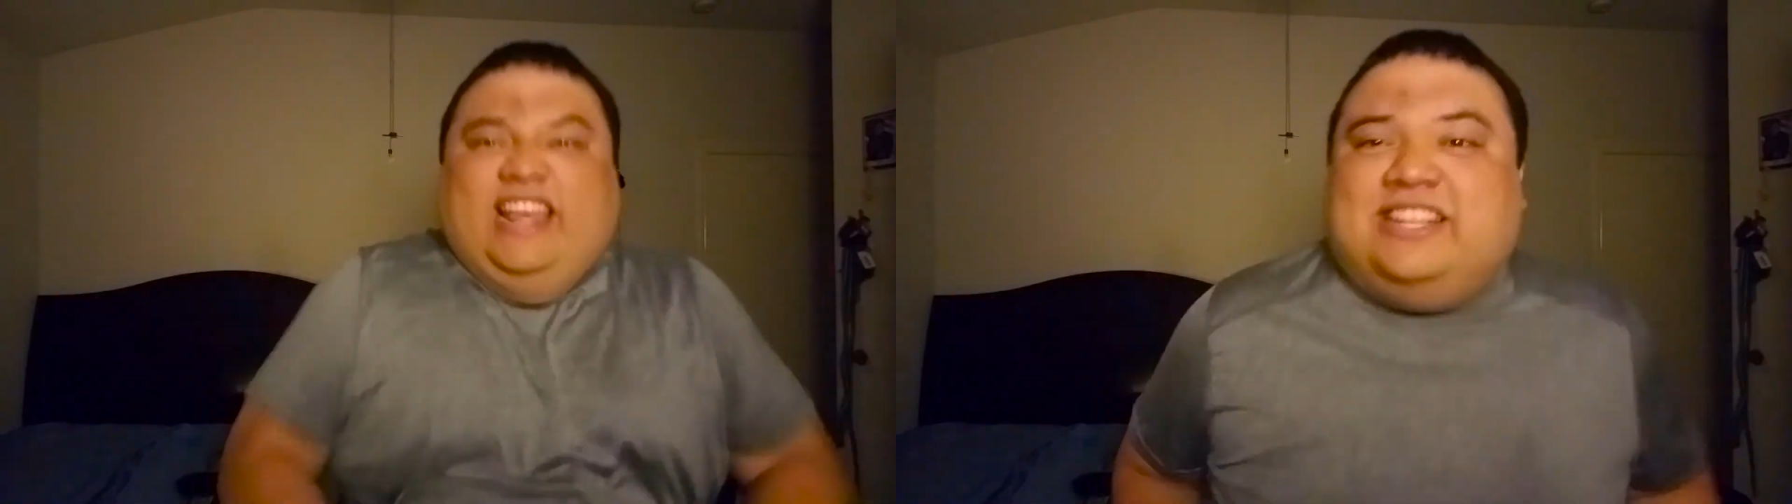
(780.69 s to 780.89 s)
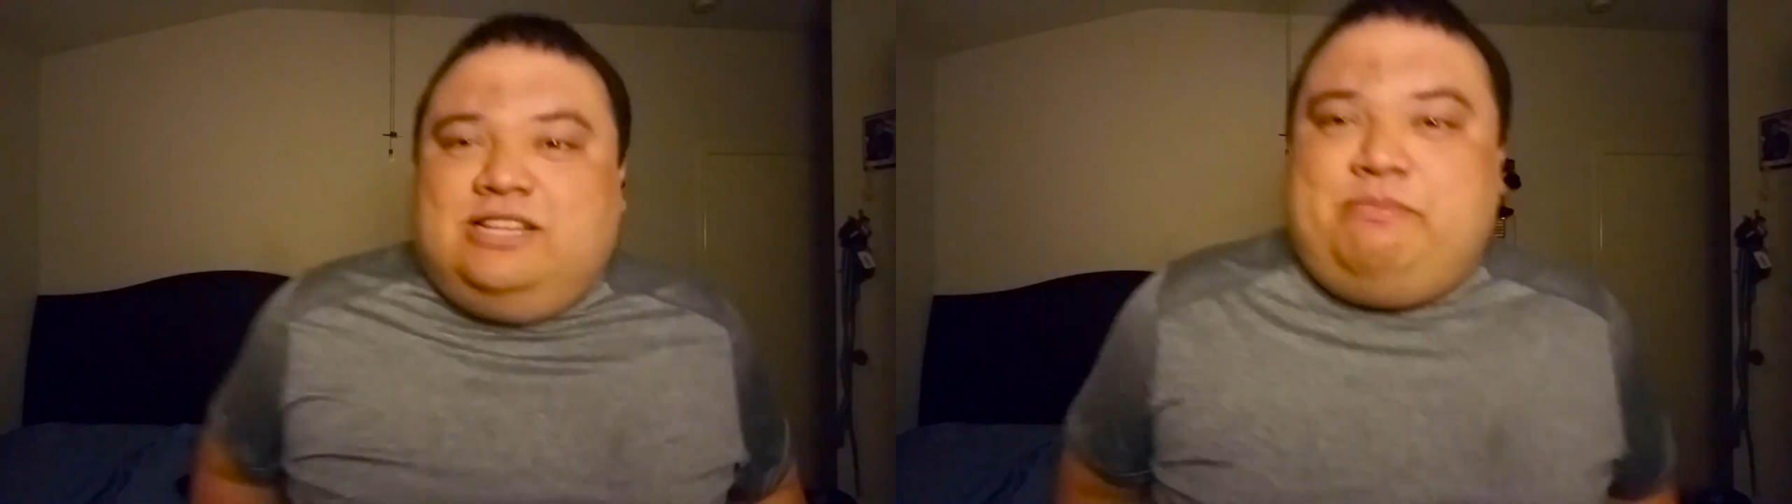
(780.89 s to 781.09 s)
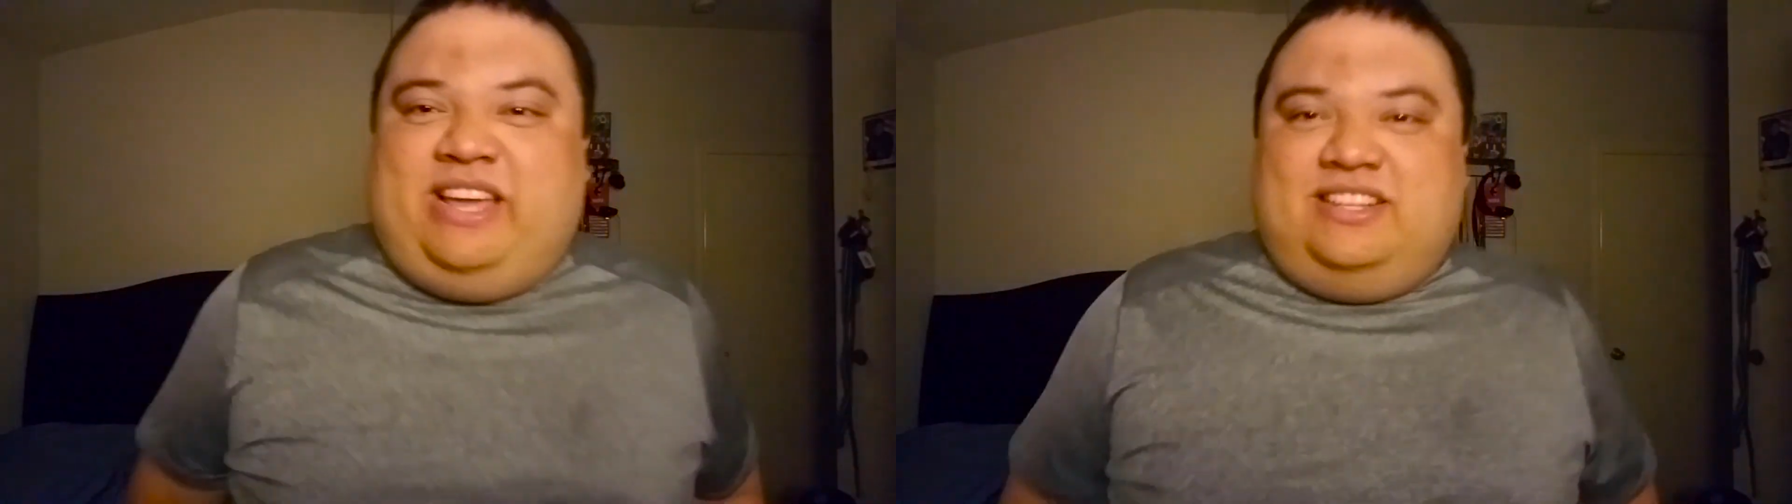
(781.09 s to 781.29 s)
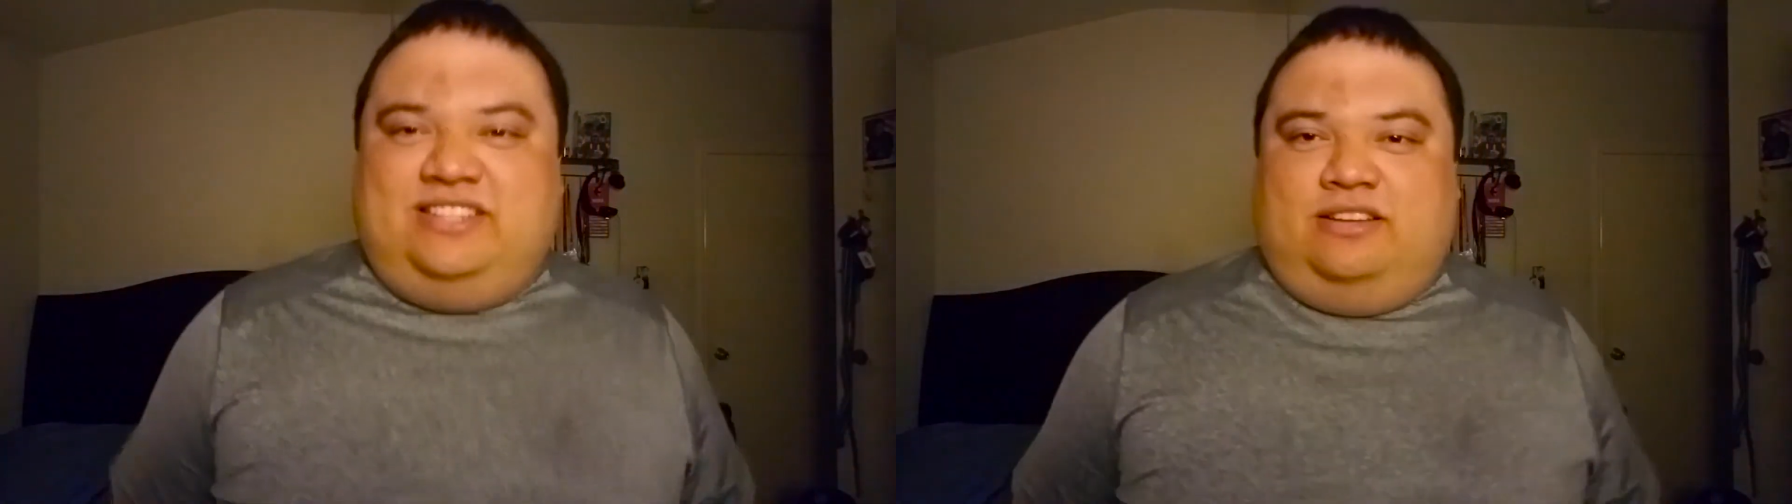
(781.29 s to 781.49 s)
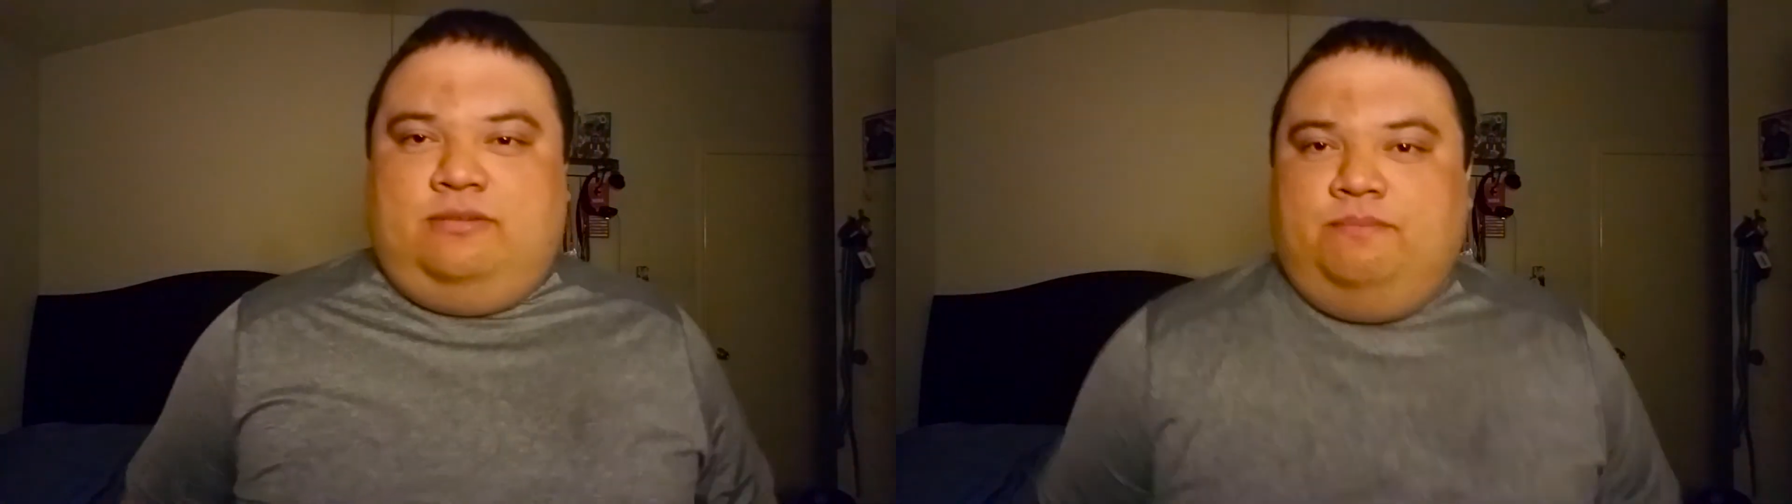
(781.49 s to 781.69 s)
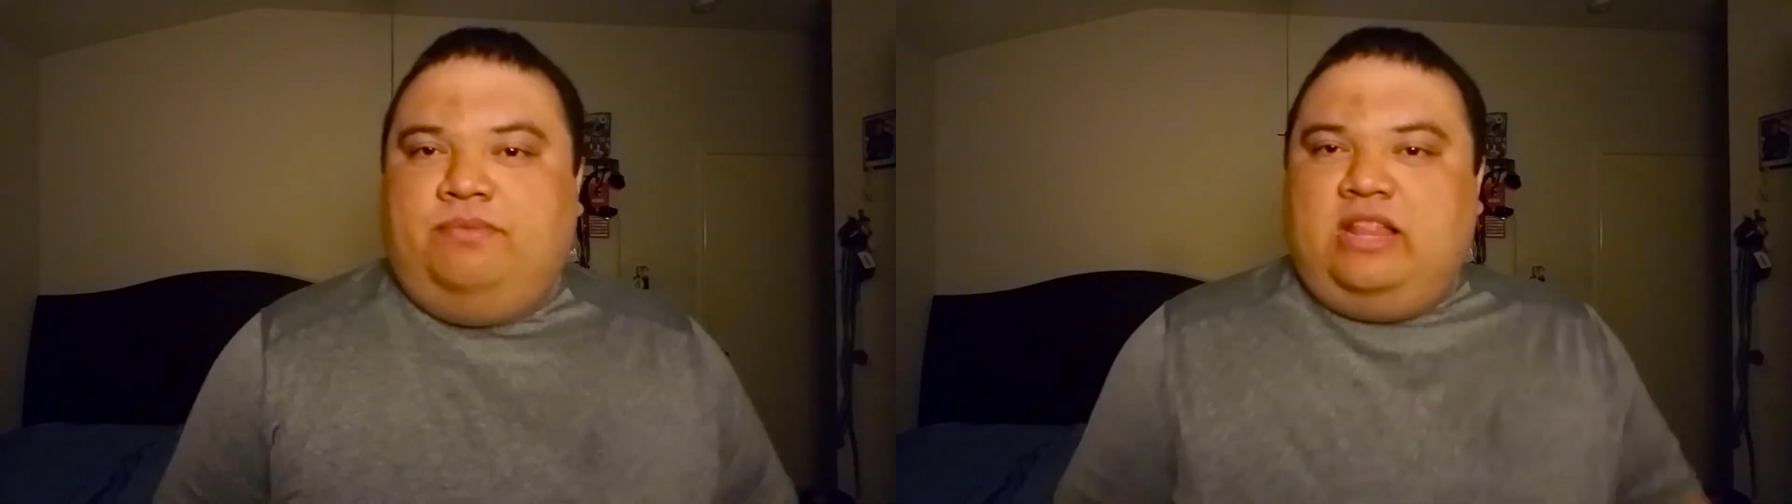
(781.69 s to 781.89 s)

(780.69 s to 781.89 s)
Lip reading: that's amazing,